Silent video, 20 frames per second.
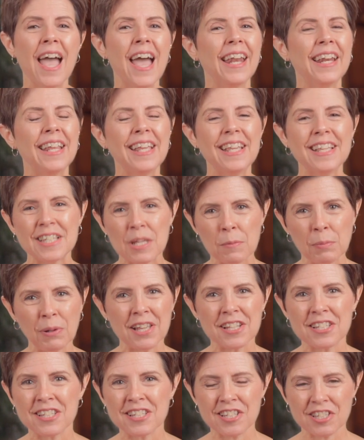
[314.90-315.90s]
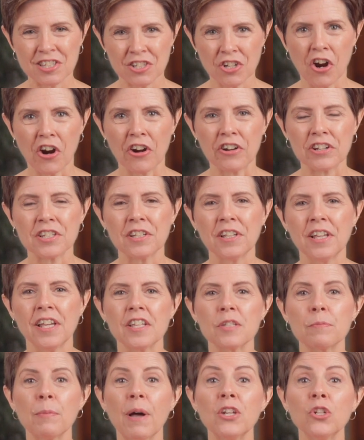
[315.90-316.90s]
An easy place to start
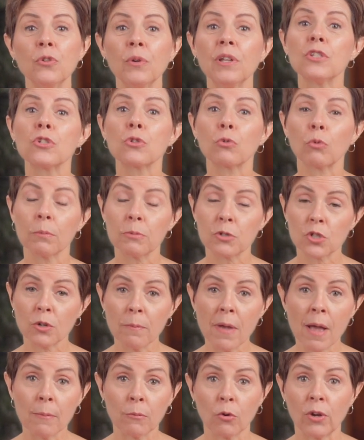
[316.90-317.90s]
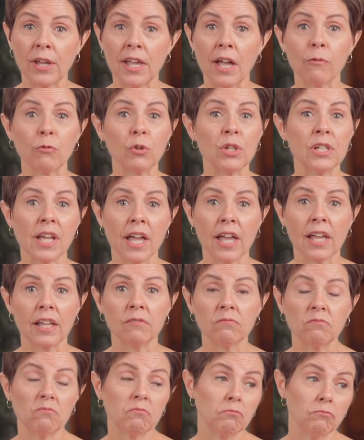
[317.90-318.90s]
is by doing scripture memory every
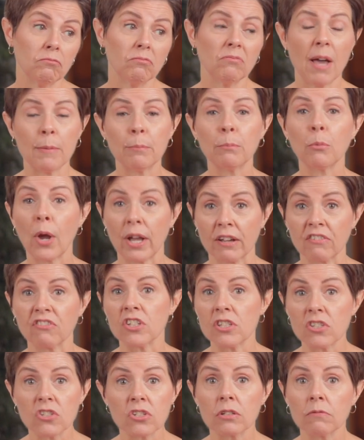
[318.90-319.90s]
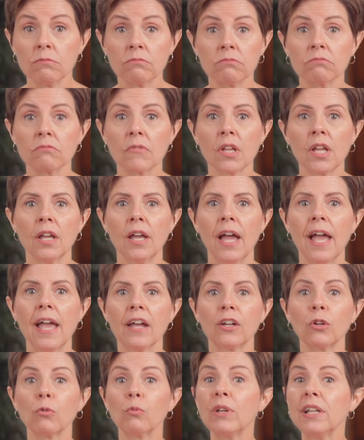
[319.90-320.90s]
day at breakfast
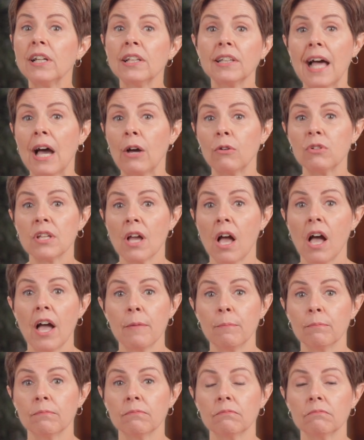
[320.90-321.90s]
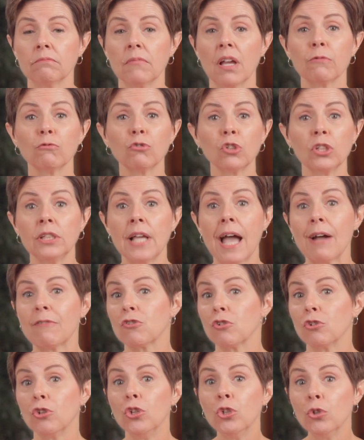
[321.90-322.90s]
and a read aloud time every
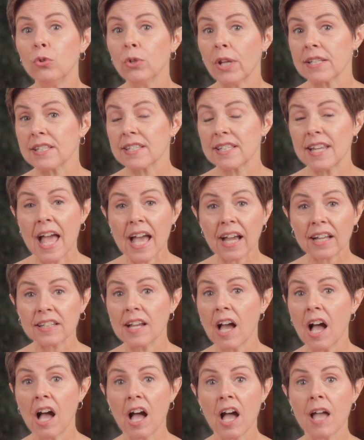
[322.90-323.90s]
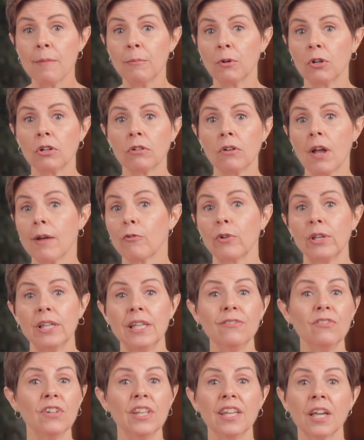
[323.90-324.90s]
afternoon at snack time or every
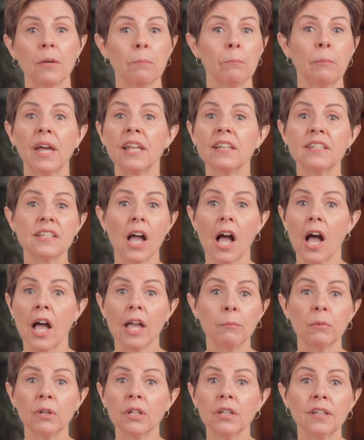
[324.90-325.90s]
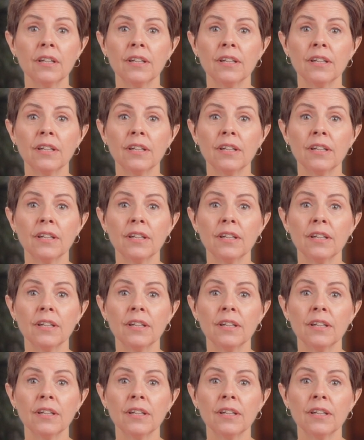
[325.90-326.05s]
evening at bedtime.